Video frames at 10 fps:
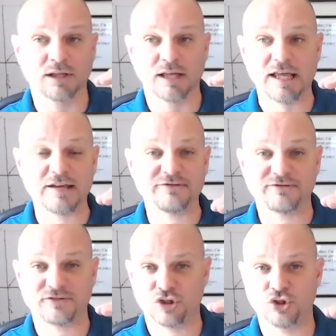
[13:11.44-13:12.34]

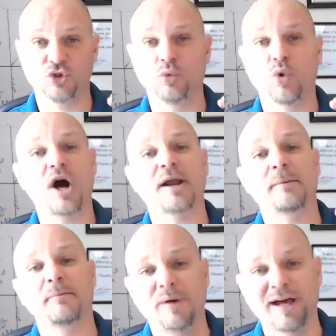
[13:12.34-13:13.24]
If you want
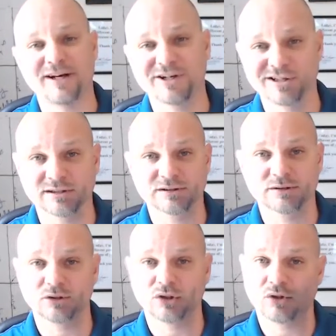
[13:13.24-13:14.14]
better
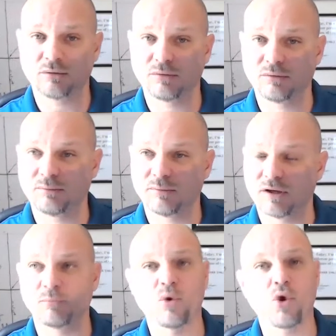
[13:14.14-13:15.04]

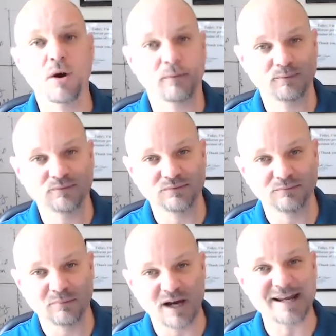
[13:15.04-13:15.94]
or more
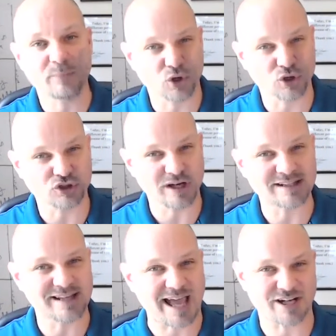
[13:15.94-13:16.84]
money per
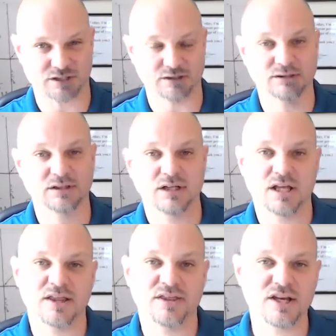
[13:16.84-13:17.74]
transaction,
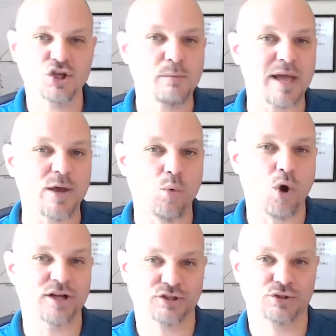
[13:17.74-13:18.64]
then you may
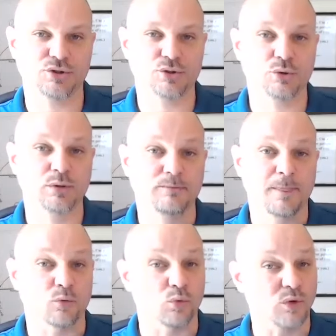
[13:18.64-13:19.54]
want to
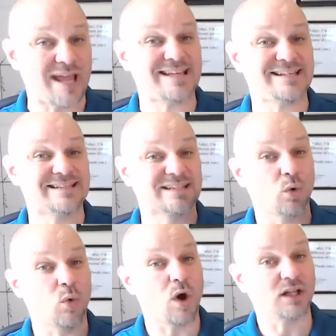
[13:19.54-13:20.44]
raise the
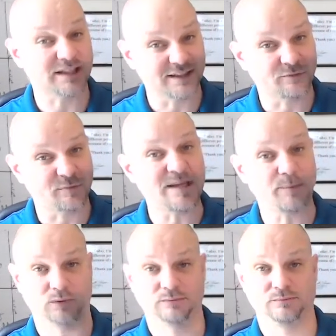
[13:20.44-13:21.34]
quality of people.